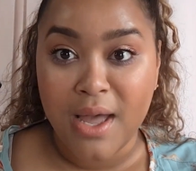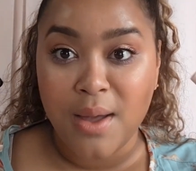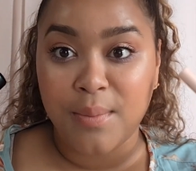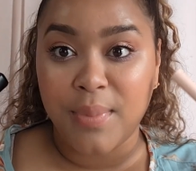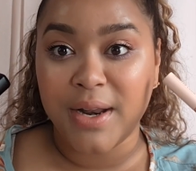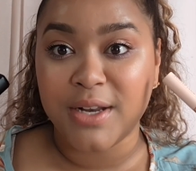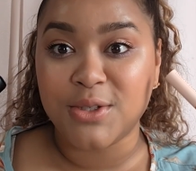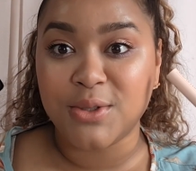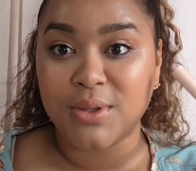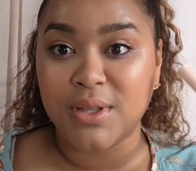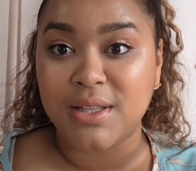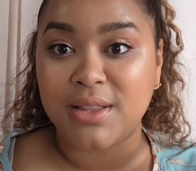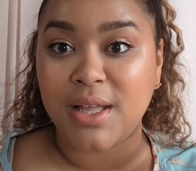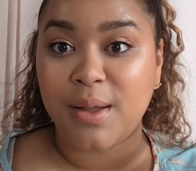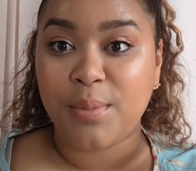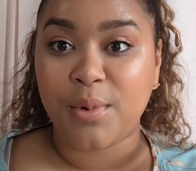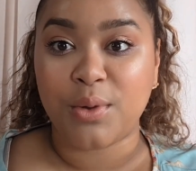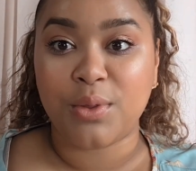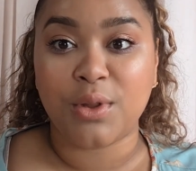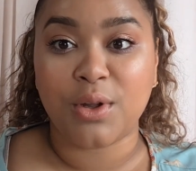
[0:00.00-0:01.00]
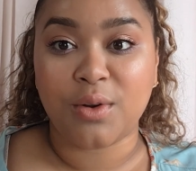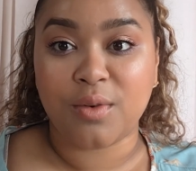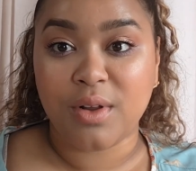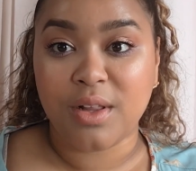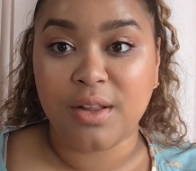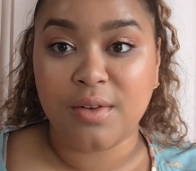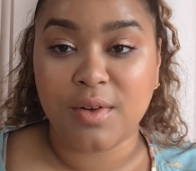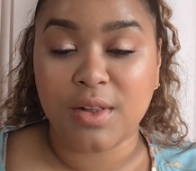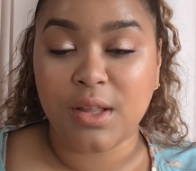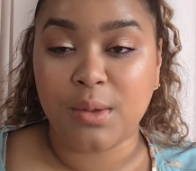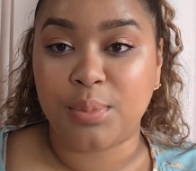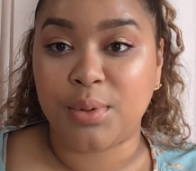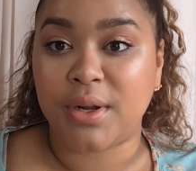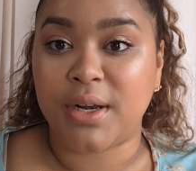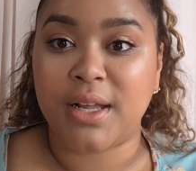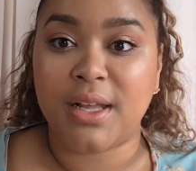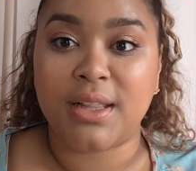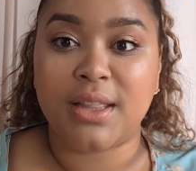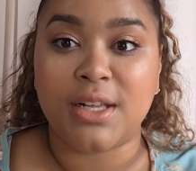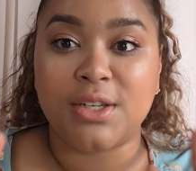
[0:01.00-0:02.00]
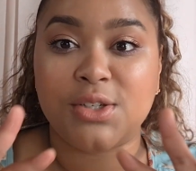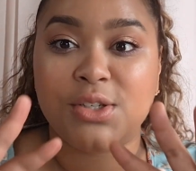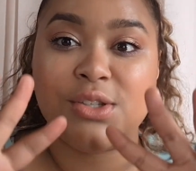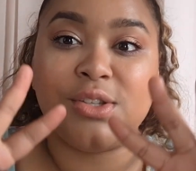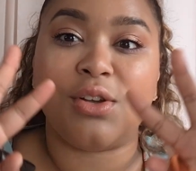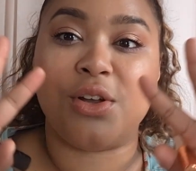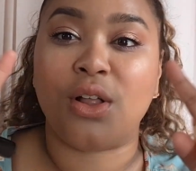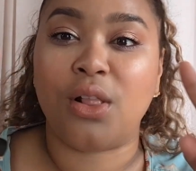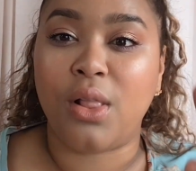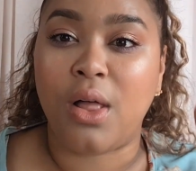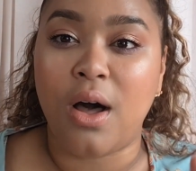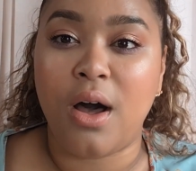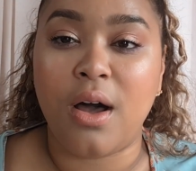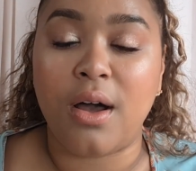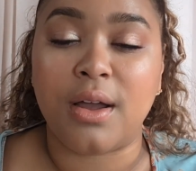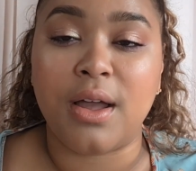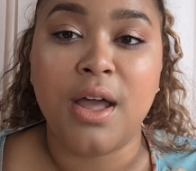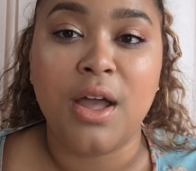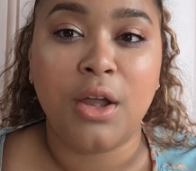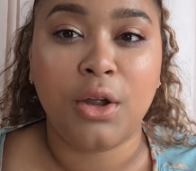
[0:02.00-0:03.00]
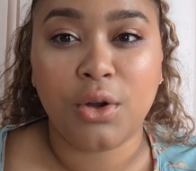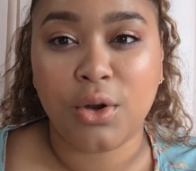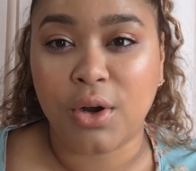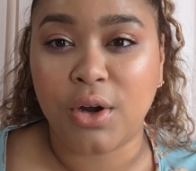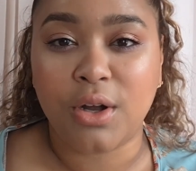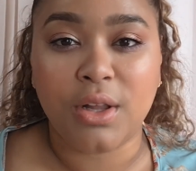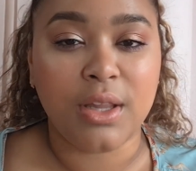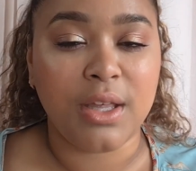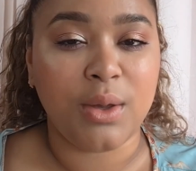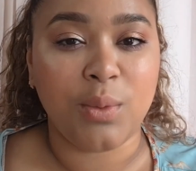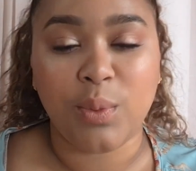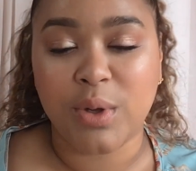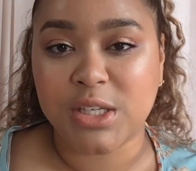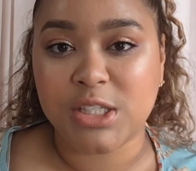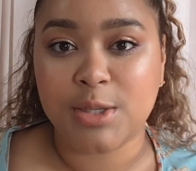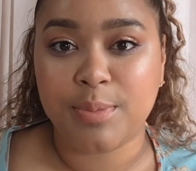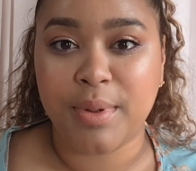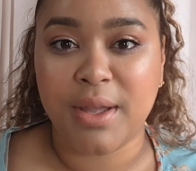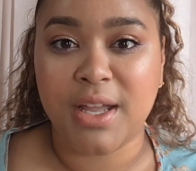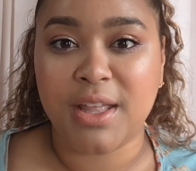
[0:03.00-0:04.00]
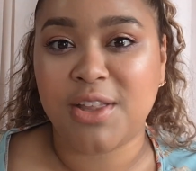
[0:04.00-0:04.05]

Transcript: But I do think they both look really, really pretty. They just look long, girly, wispy.